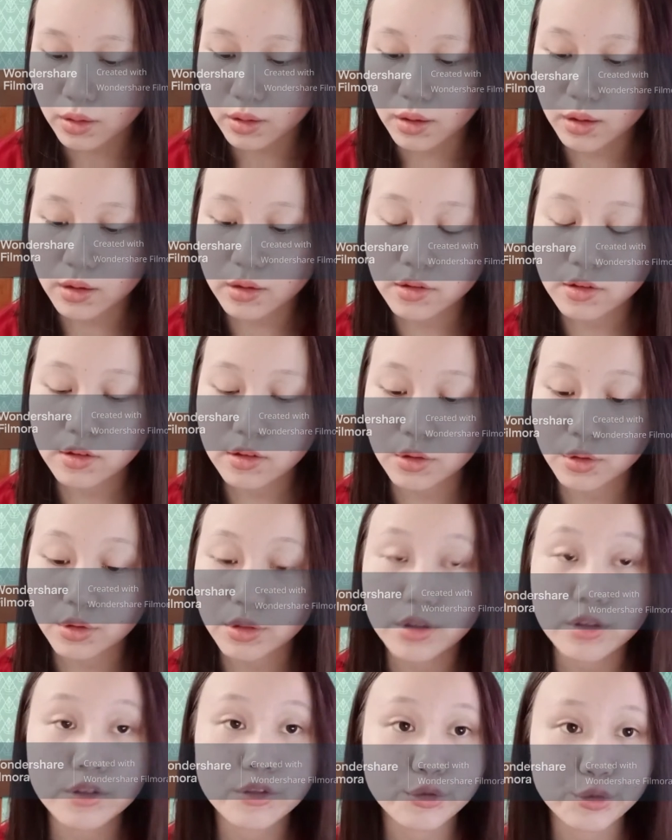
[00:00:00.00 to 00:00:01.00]
as
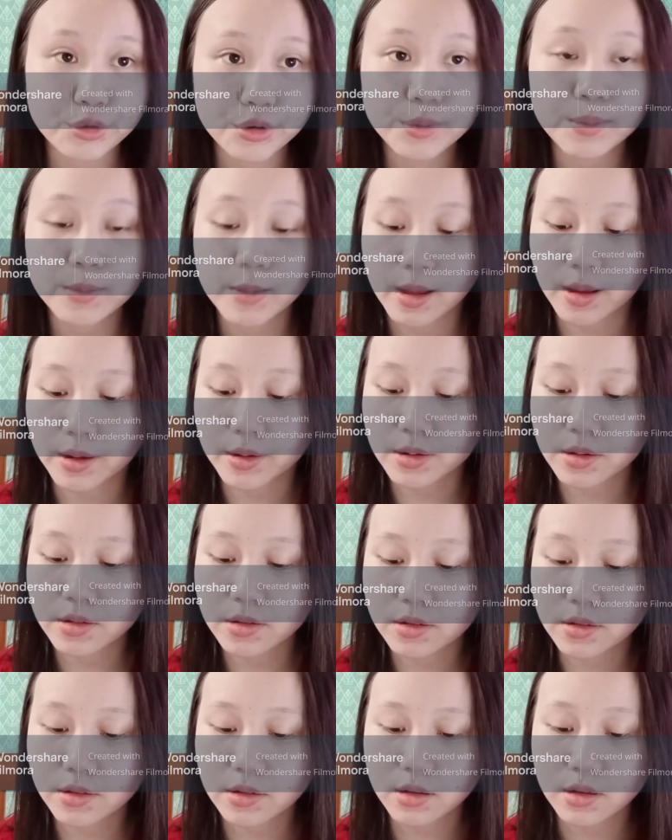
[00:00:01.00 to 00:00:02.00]
the
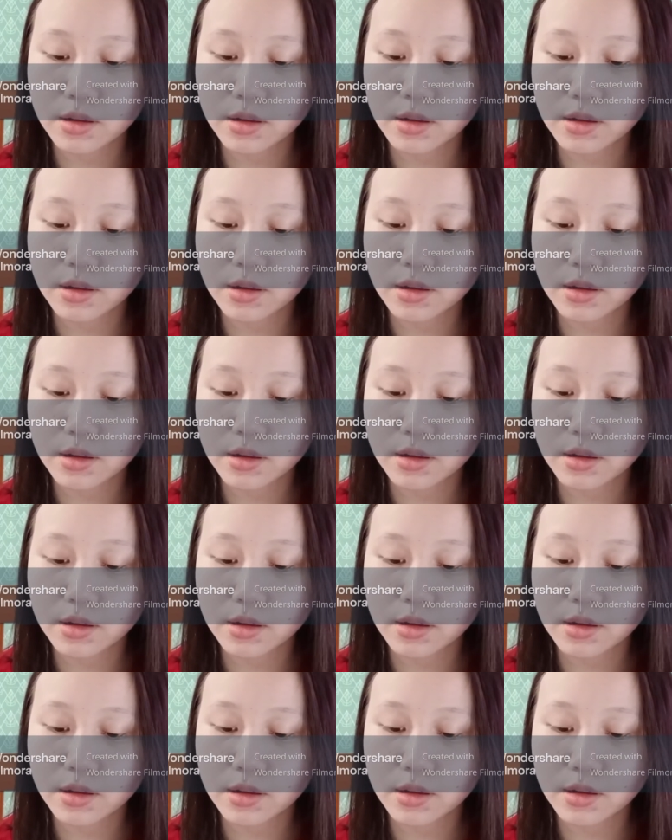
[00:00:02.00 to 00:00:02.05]
streamlines,